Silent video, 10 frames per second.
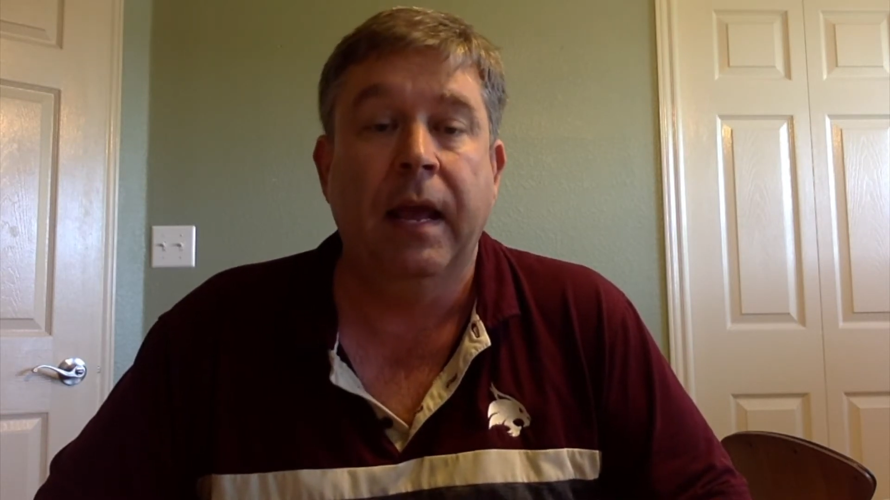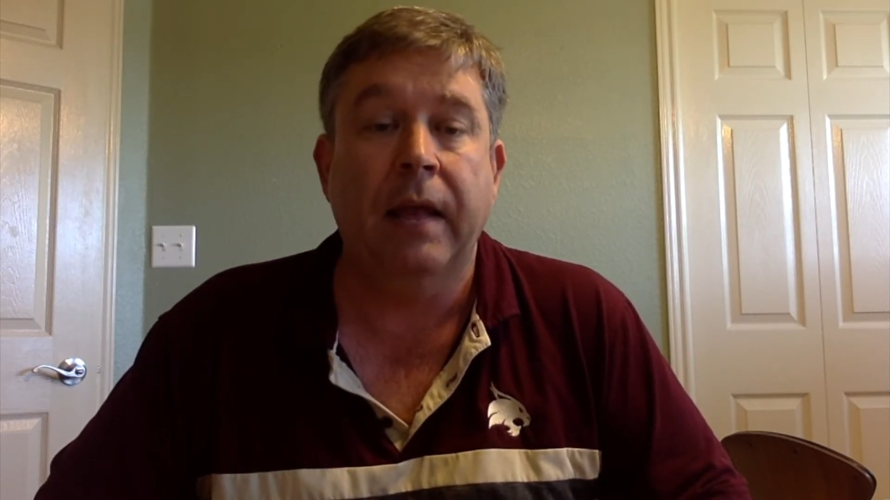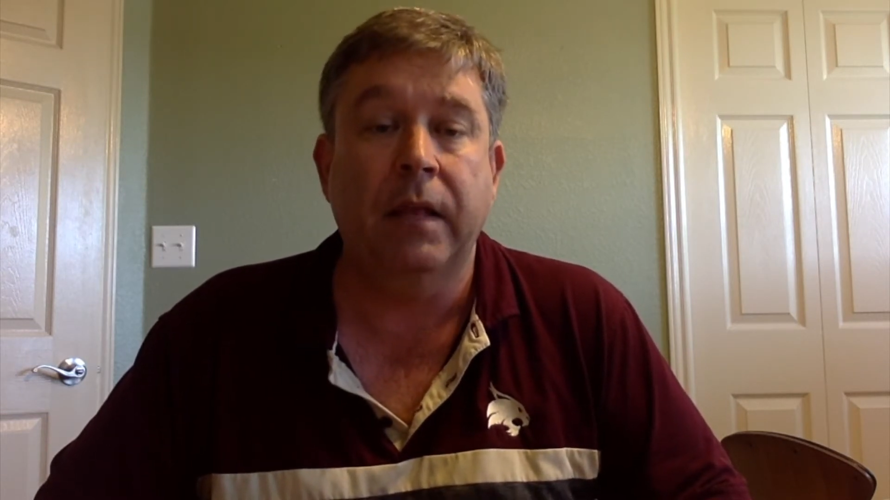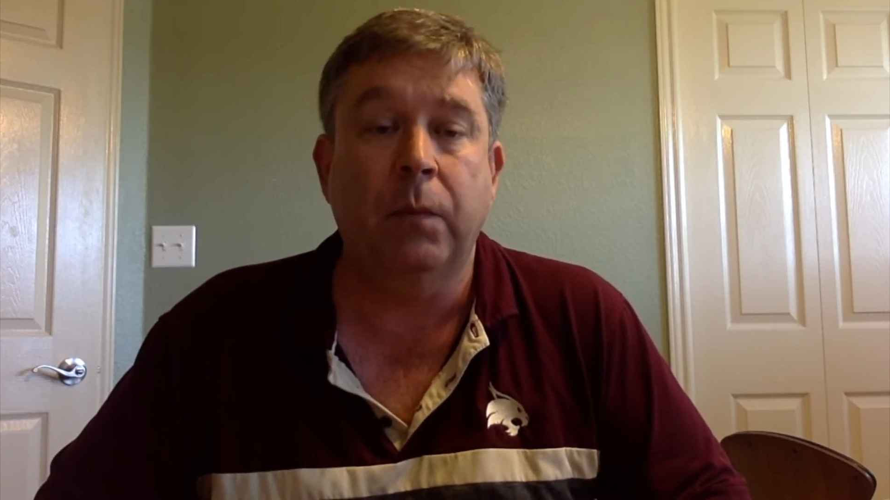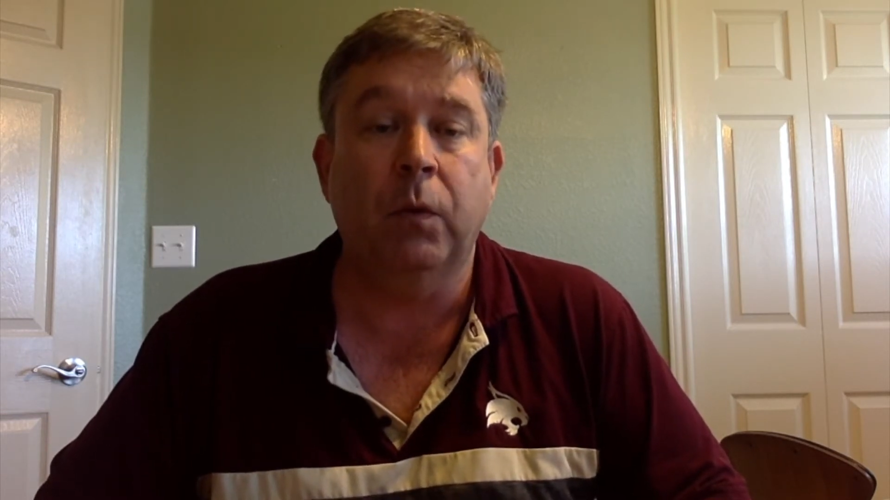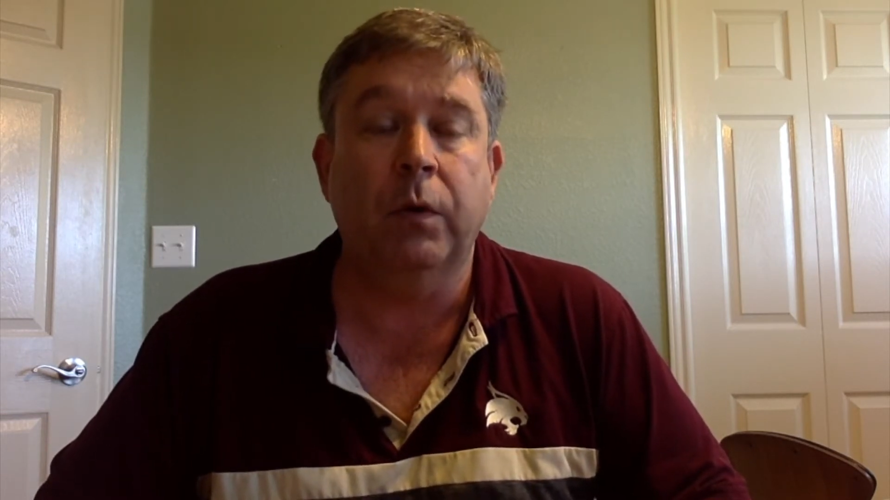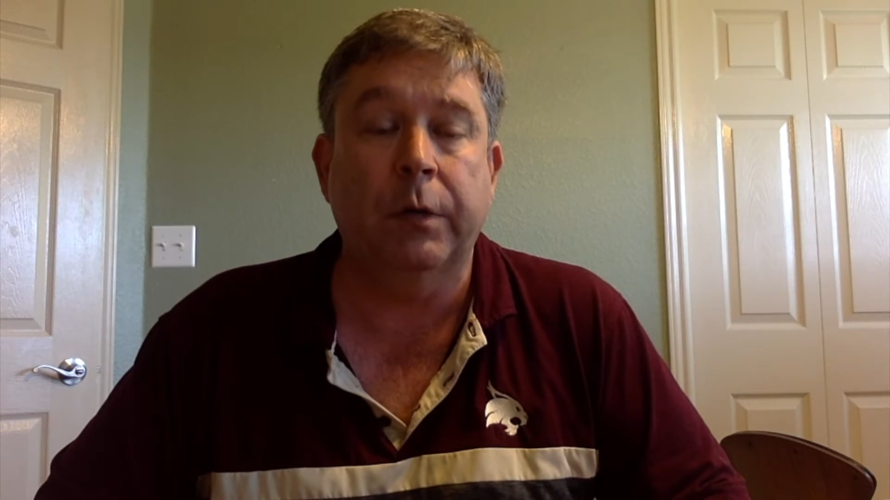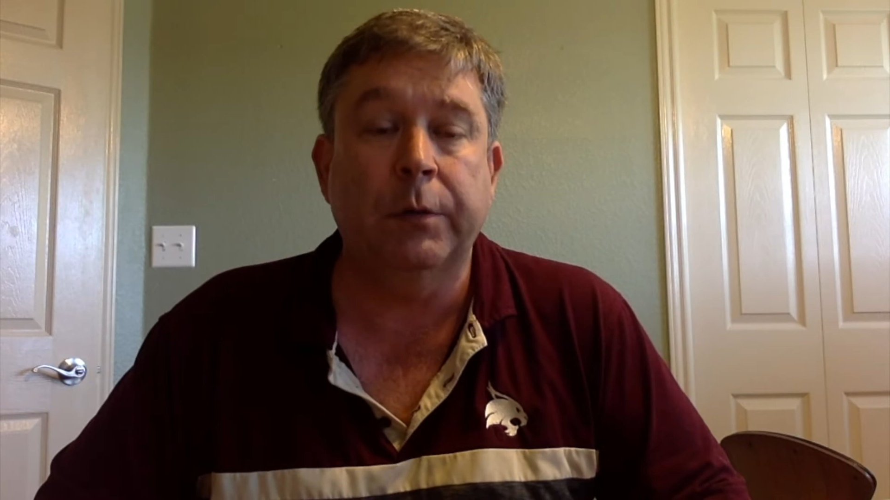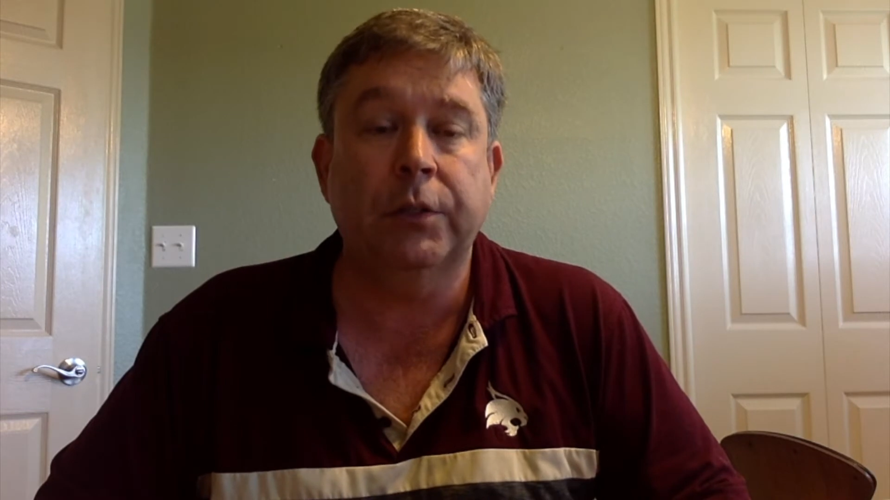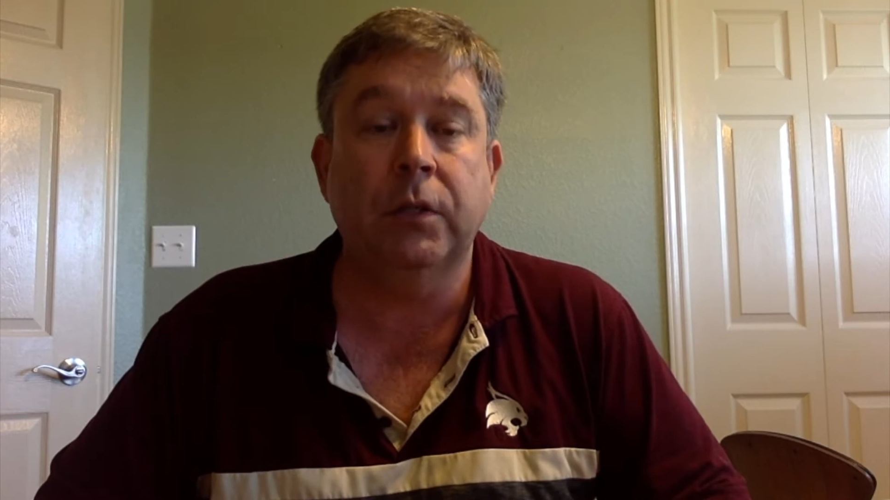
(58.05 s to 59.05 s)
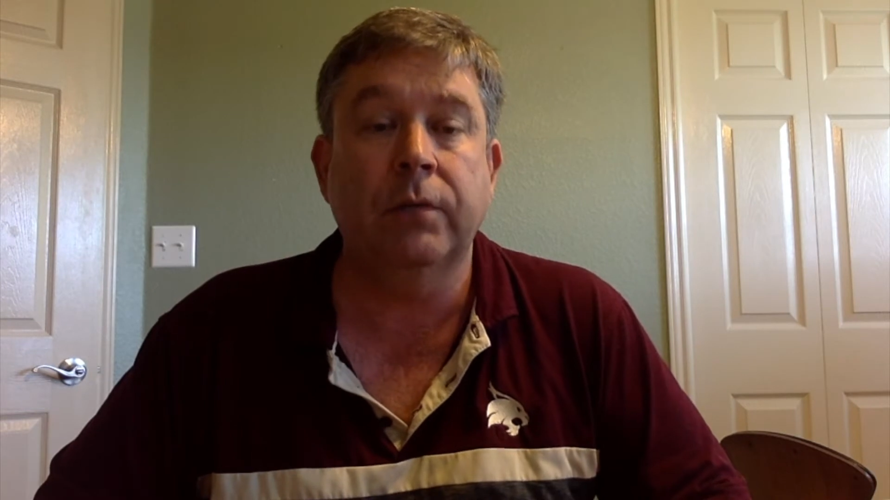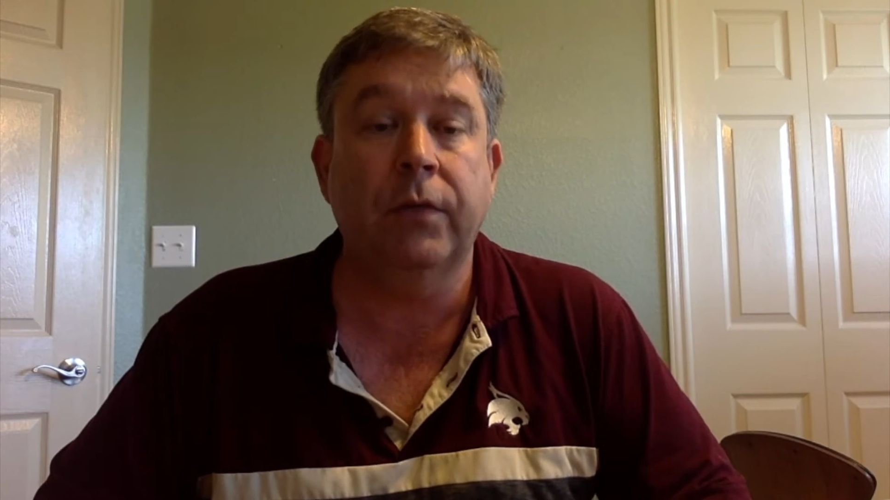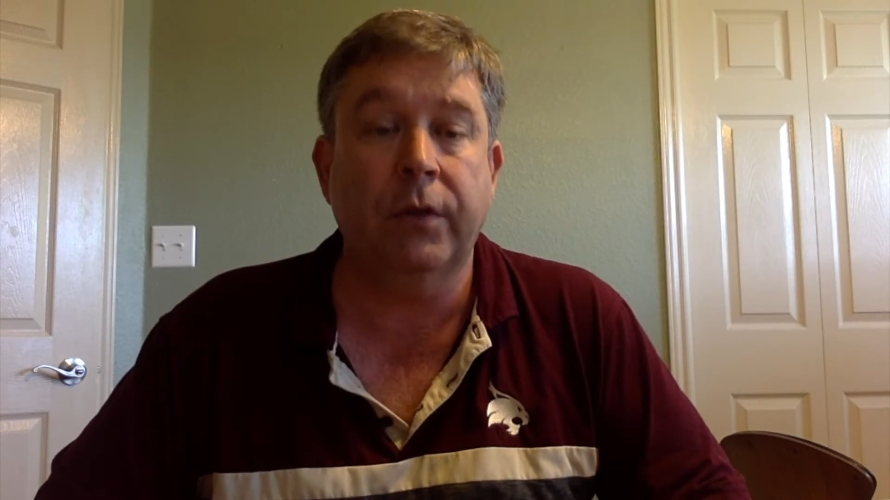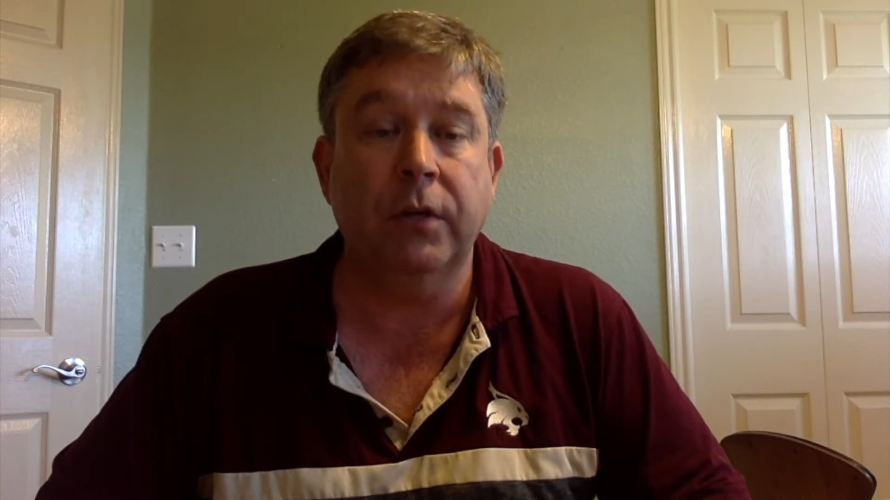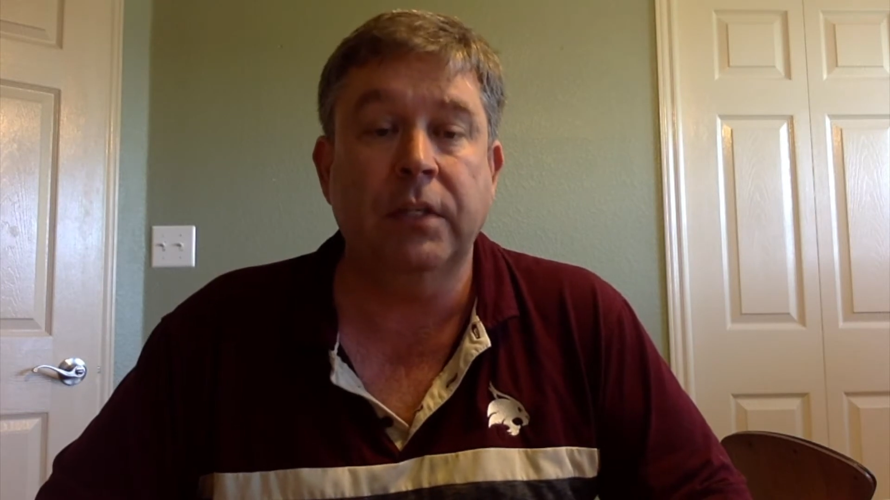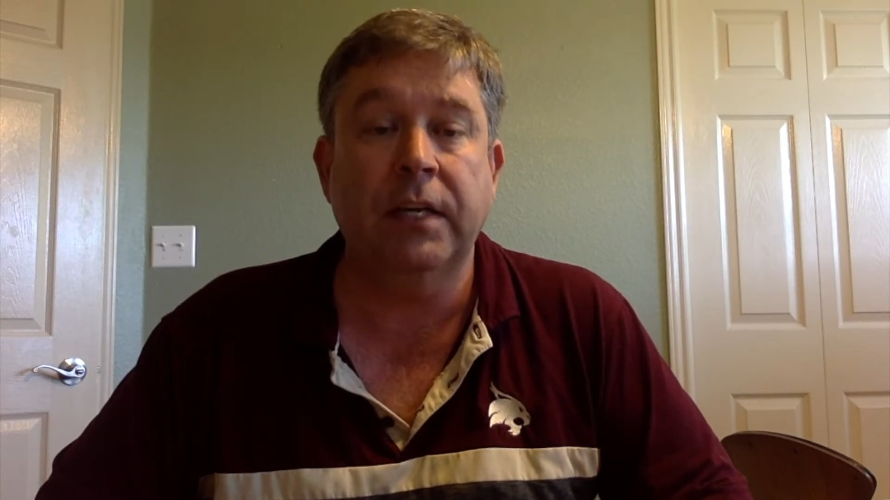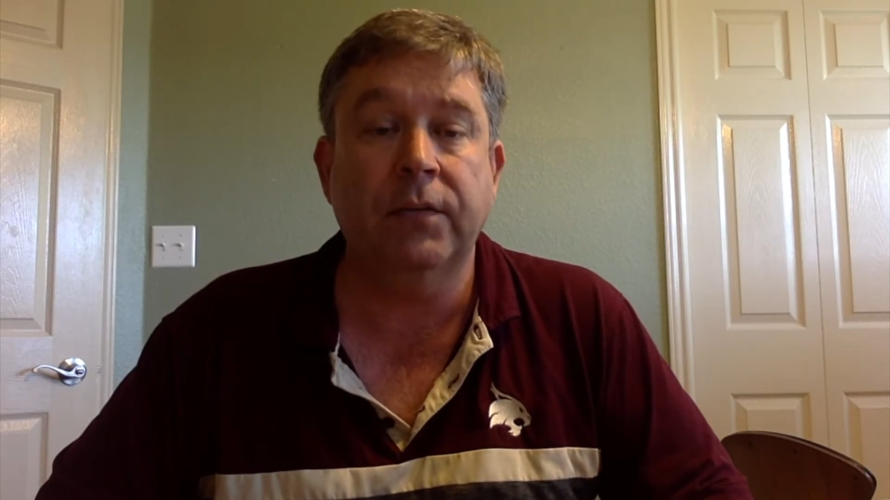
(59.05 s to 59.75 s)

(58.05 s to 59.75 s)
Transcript: And then we're going to reserve Thursdays,